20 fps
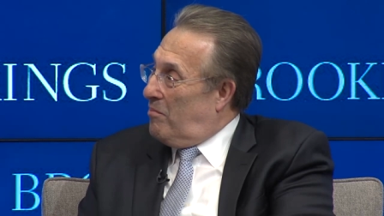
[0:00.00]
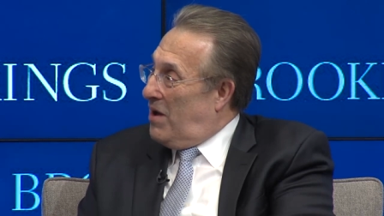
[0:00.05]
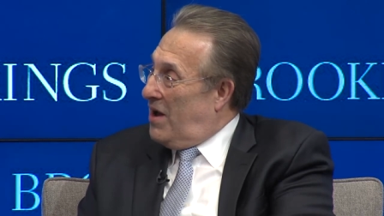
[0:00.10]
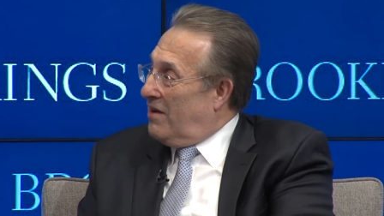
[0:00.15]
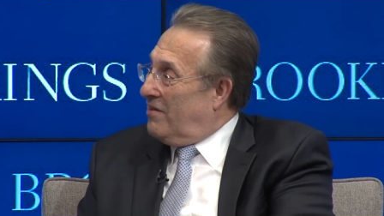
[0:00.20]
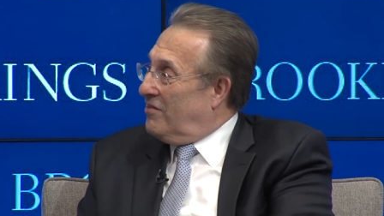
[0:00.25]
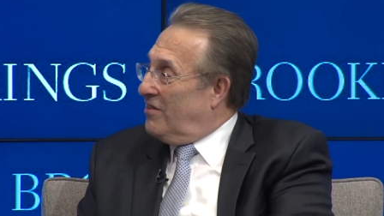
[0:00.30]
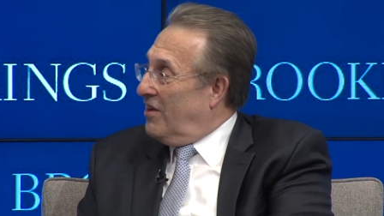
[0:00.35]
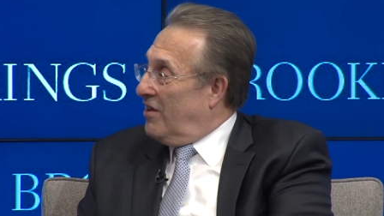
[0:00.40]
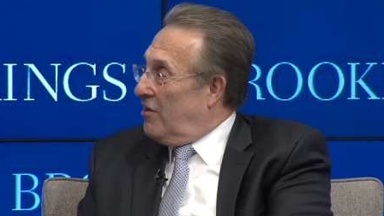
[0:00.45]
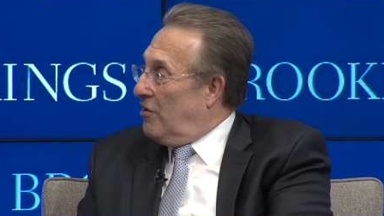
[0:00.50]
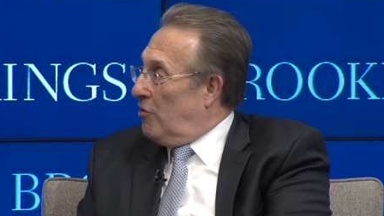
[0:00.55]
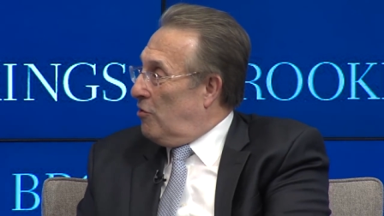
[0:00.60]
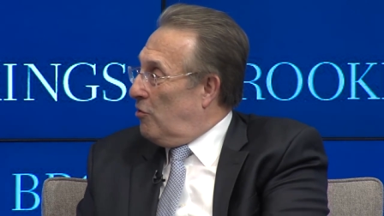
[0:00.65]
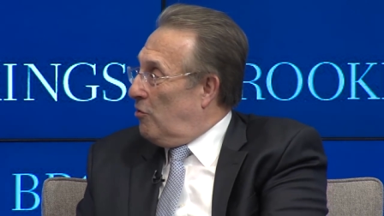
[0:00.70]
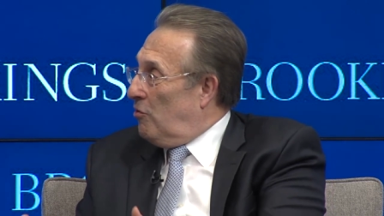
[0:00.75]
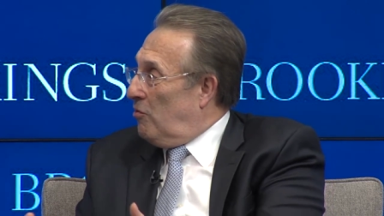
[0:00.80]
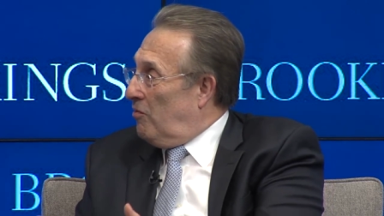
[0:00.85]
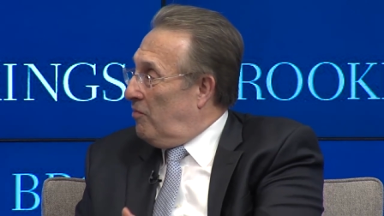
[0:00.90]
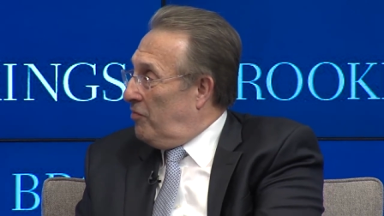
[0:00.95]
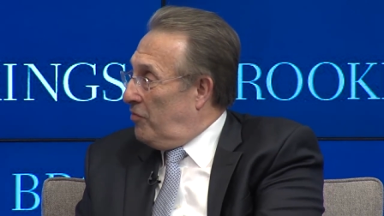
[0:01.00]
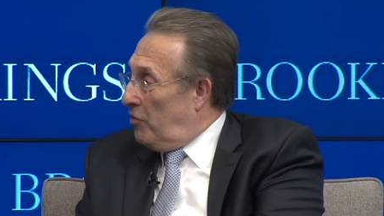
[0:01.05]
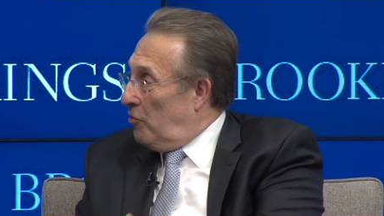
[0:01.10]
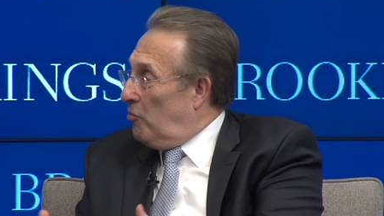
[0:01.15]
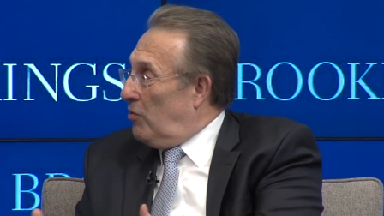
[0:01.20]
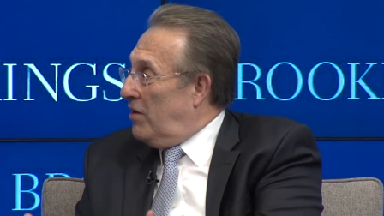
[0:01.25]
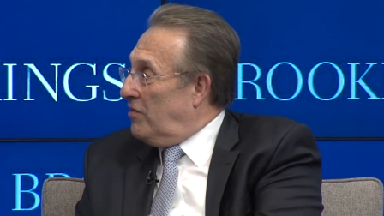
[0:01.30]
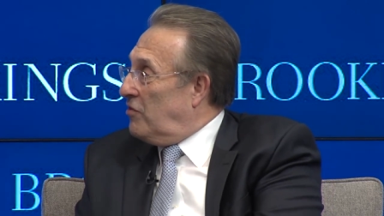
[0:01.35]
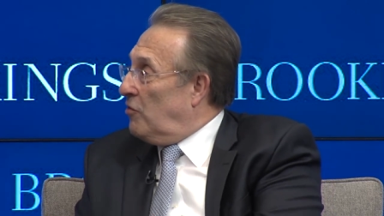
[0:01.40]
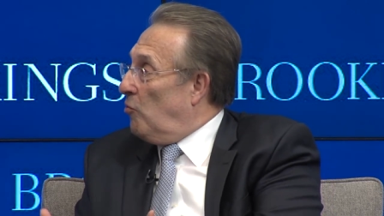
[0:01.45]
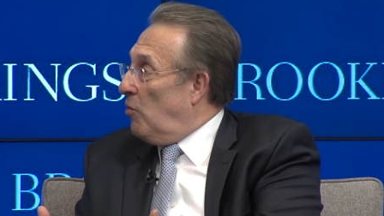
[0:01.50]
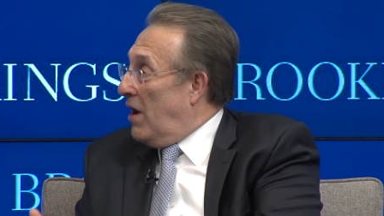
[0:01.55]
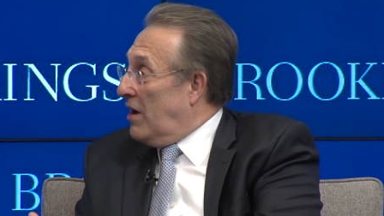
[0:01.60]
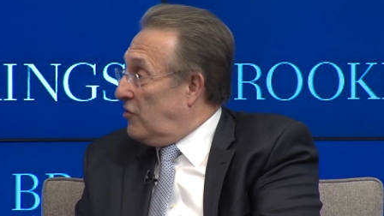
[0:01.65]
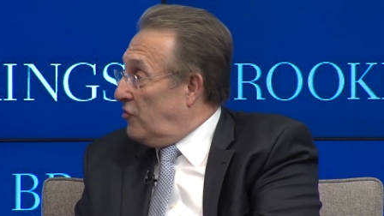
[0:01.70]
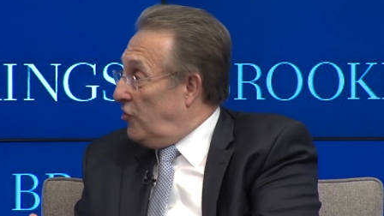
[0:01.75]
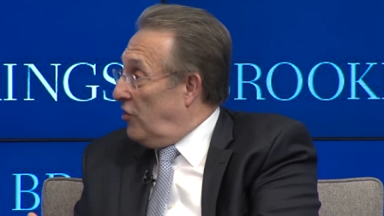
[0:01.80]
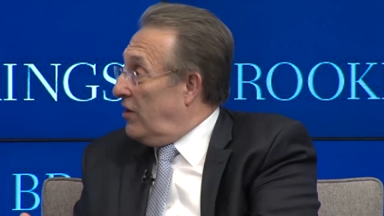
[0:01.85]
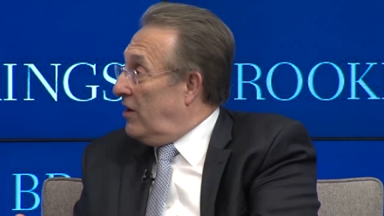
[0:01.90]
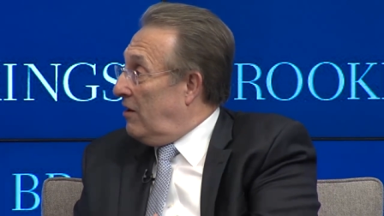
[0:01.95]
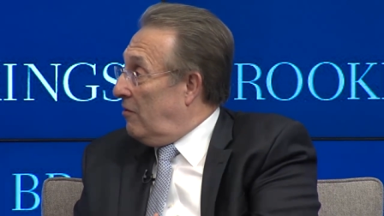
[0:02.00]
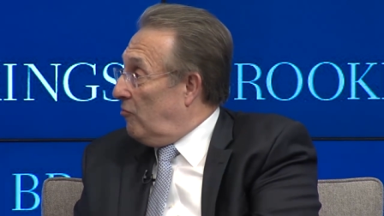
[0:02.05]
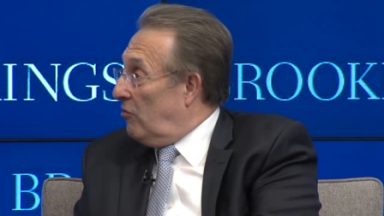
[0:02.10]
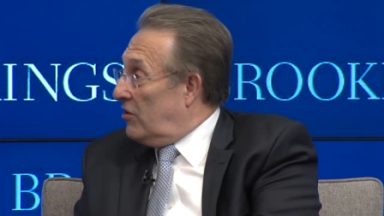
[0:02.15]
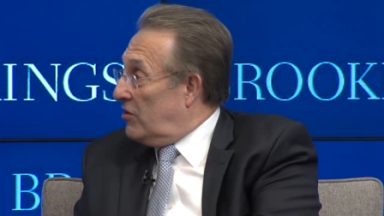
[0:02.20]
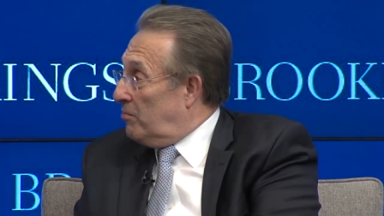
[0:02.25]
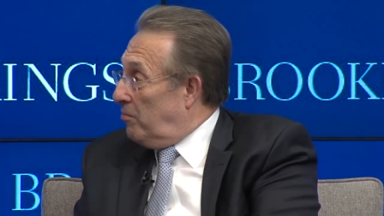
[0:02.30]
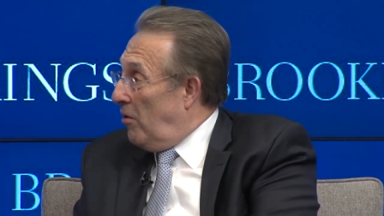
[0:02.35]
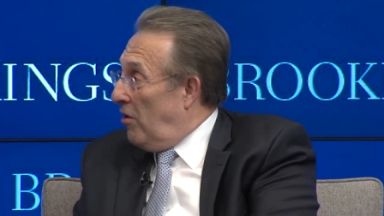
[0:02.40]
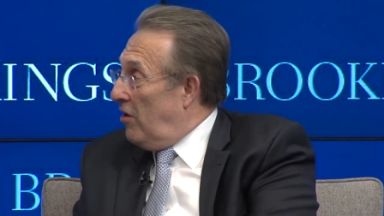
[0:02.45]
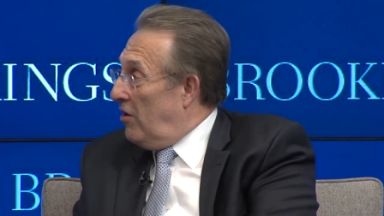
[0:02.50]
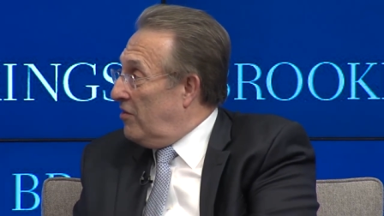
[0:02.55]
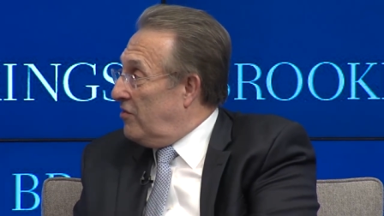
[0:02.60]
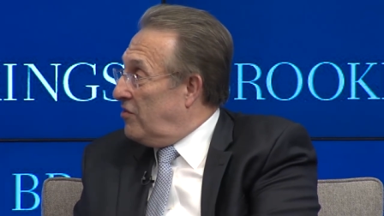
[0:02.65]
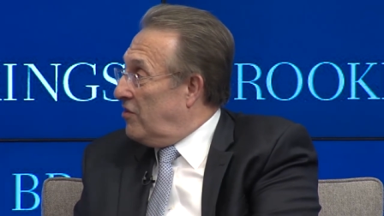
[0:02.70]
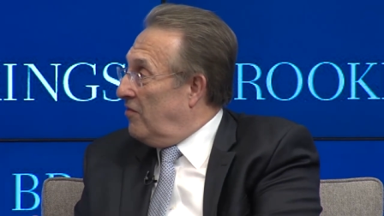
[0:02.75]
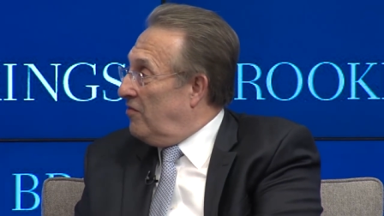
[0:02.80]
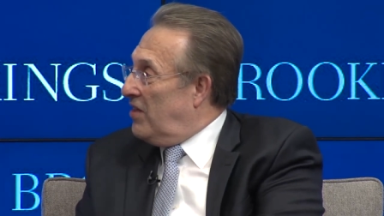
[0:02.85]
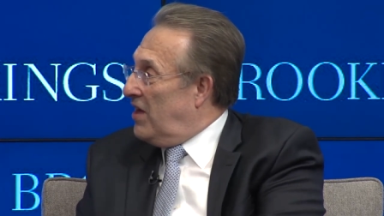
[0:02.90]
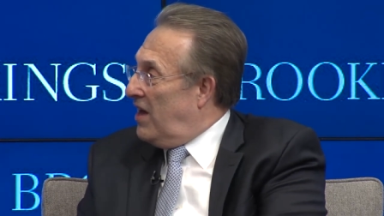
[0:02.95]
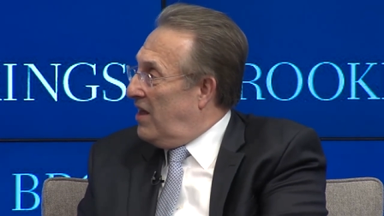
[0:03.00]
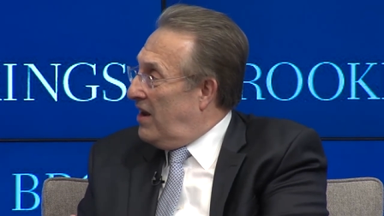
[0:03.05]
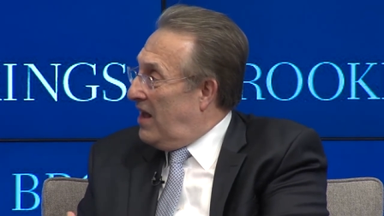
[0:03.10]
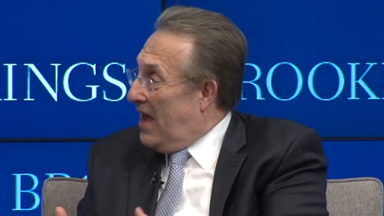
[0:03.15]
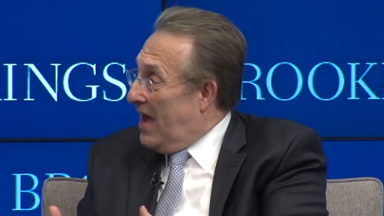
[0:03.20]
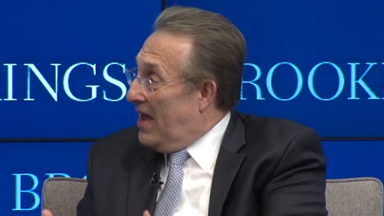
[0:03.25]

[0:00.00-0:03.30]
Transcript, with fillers: Mexico the resurrection in response of that